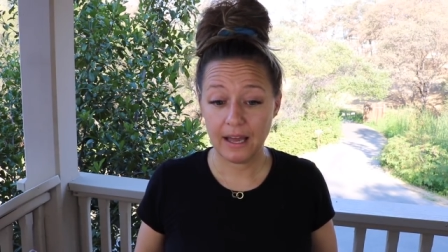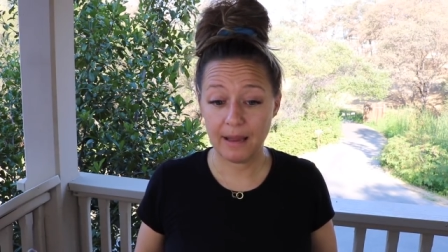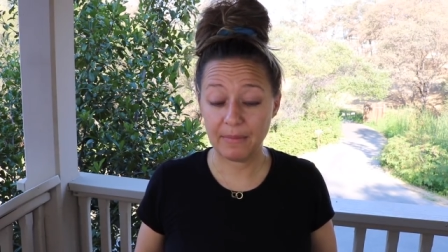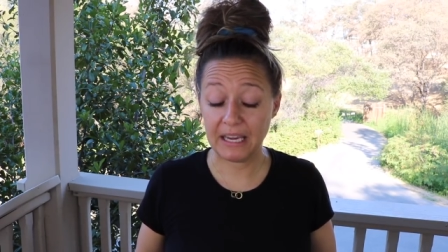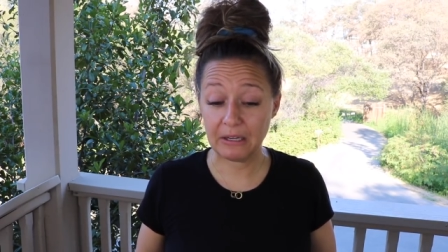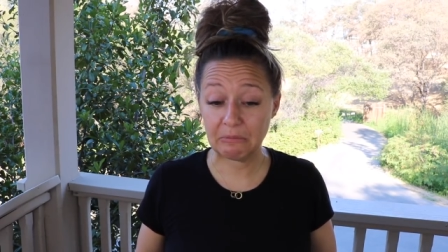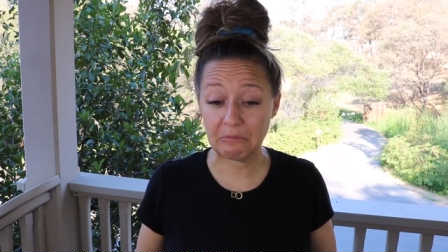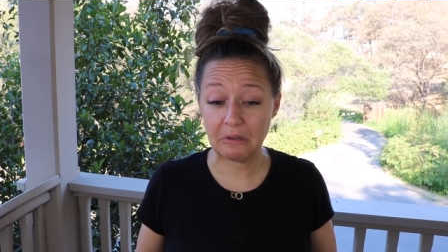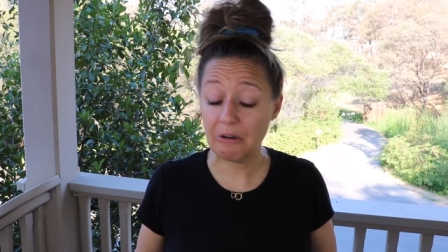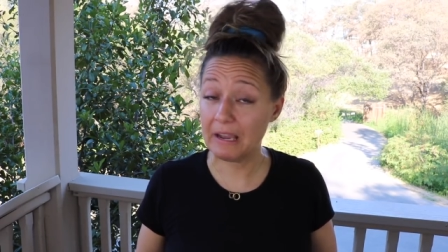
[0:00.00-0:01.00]
I'm like,
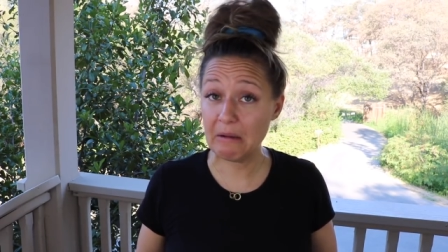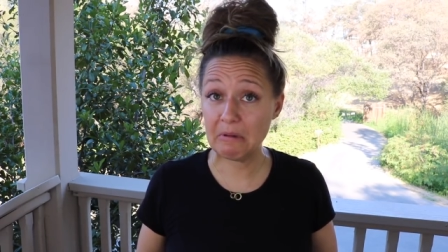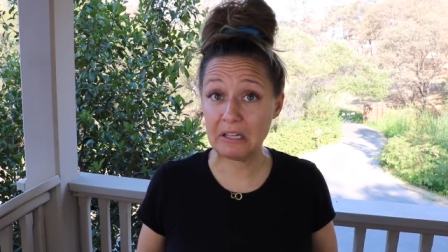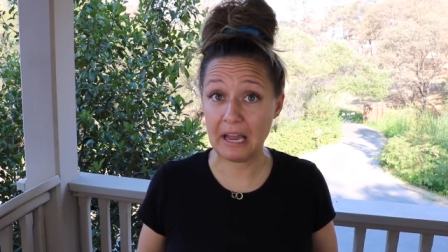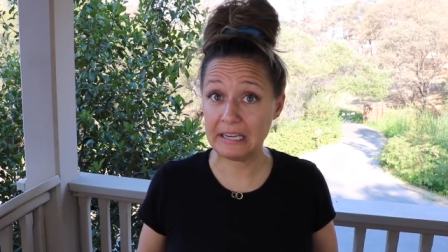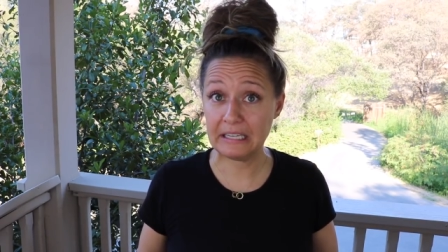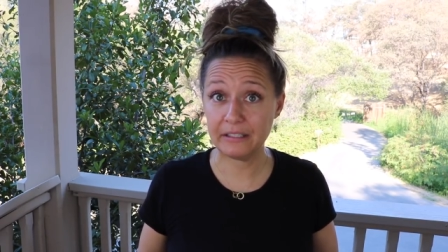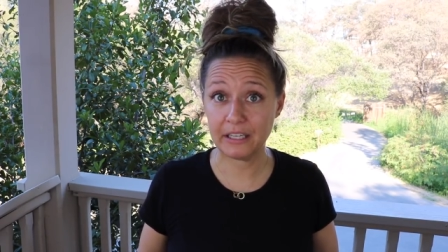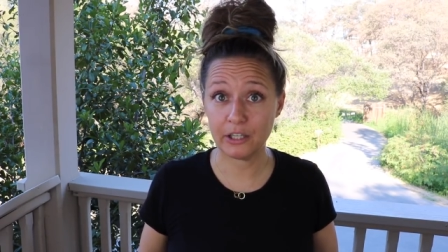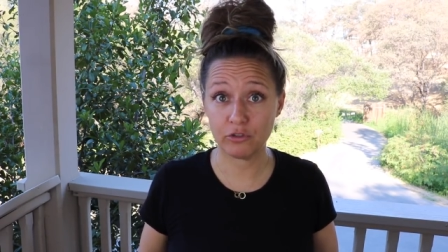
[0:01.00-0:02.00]
okay, well, I
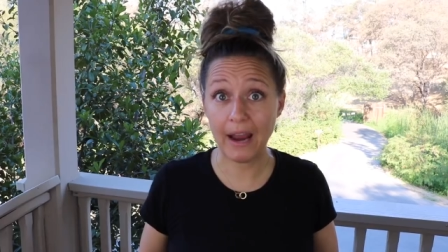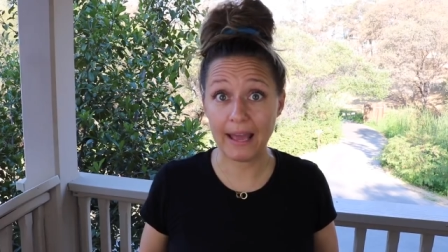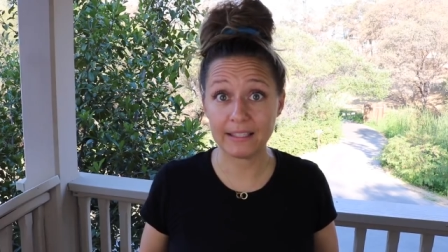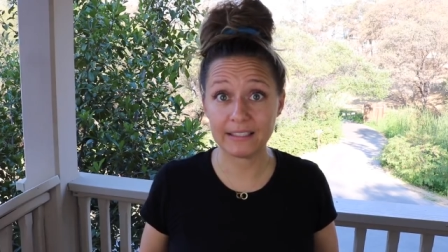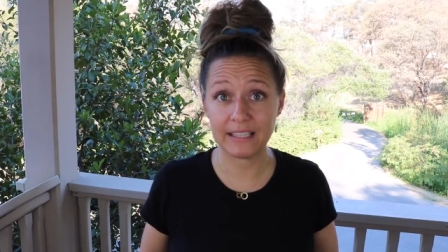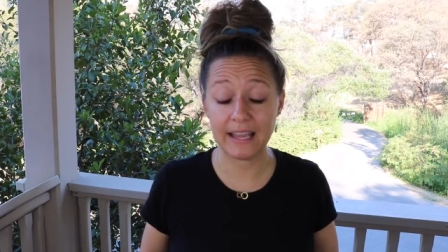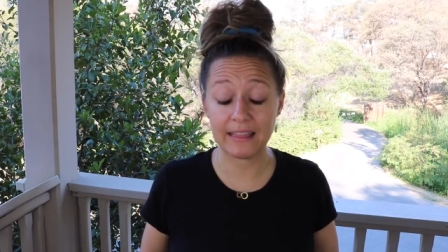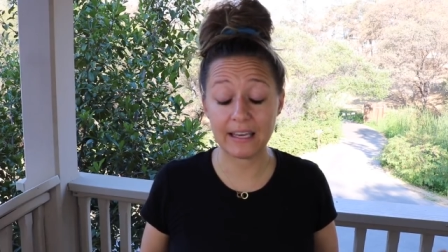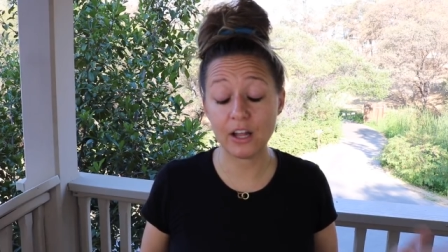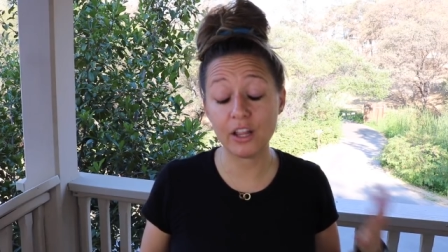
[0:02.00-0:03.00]
need to get dressed, and
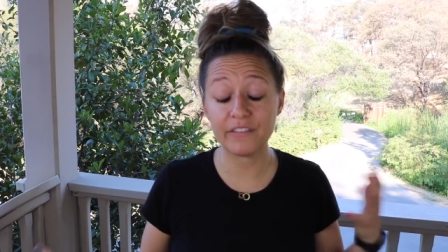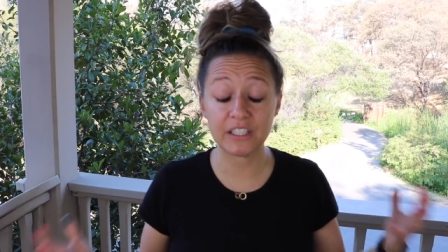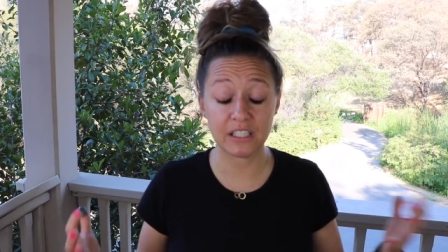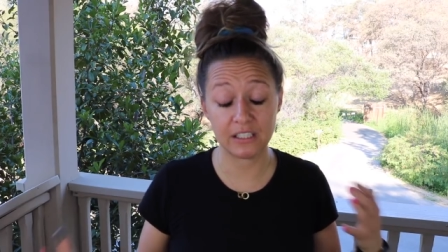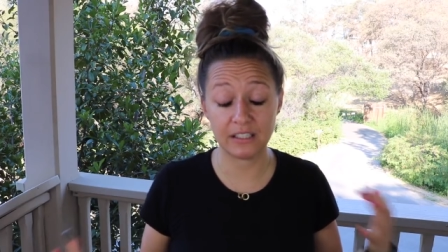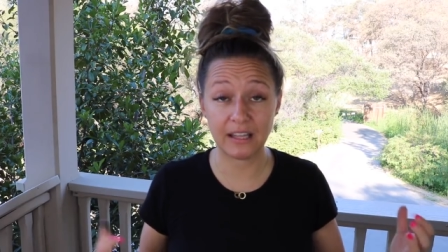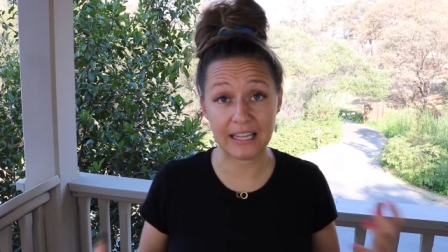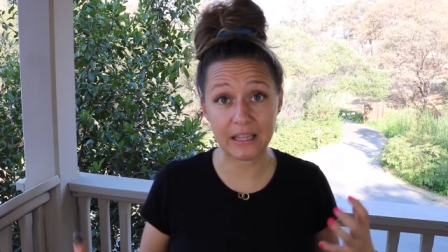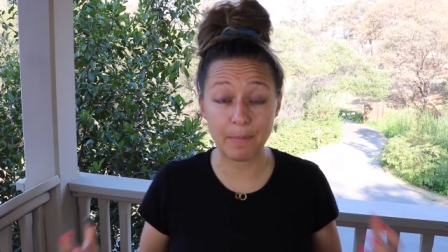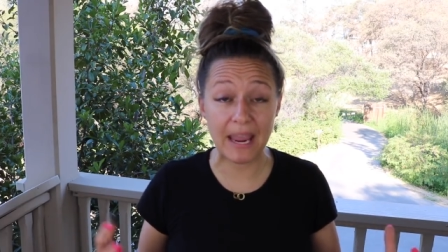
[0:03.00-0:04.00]
then all of a sudden,
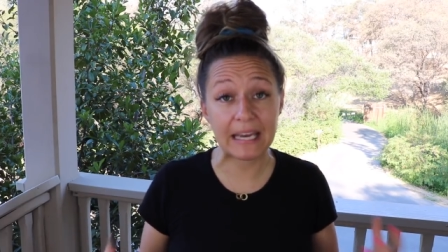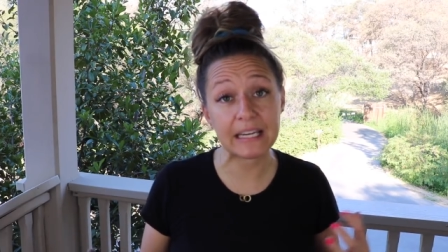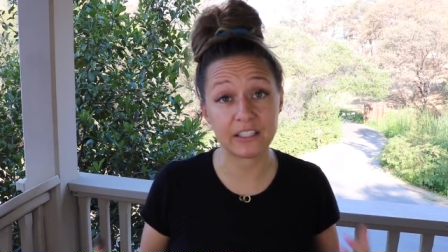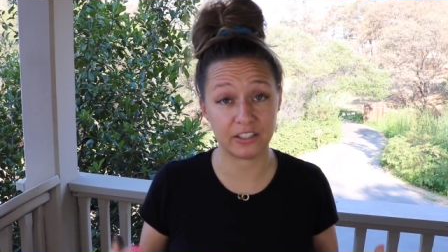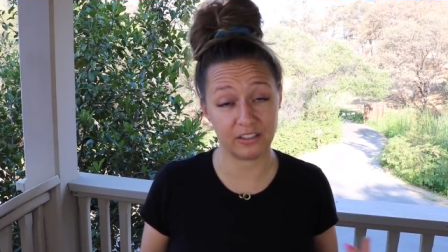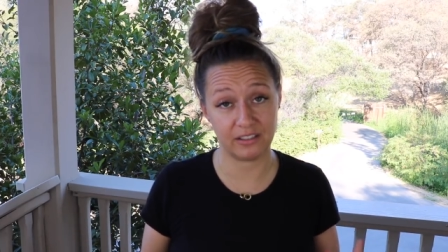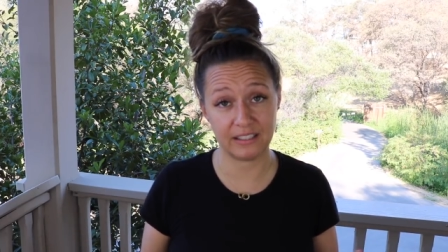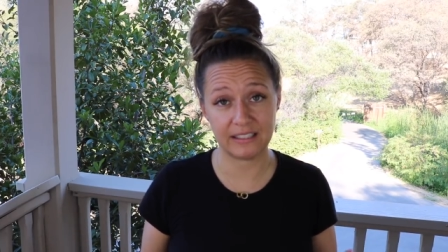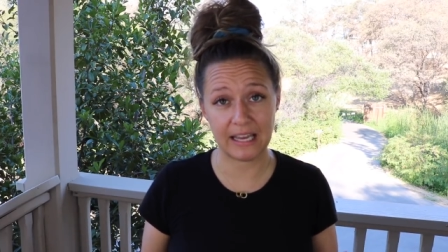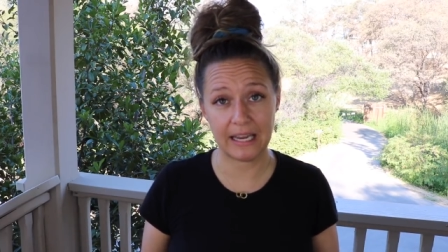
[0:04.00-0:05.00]
like, the panic starts
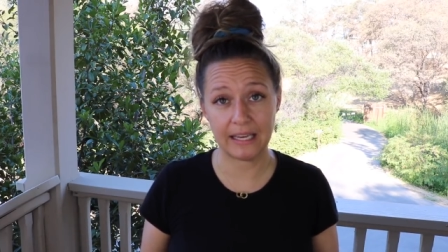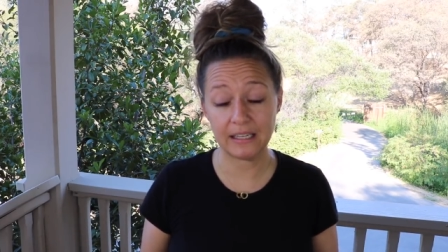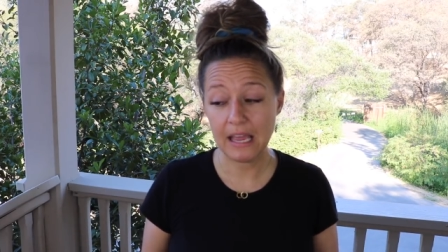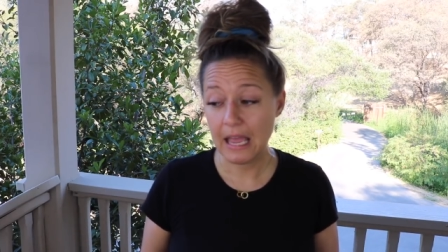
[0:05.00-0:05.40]
to set in,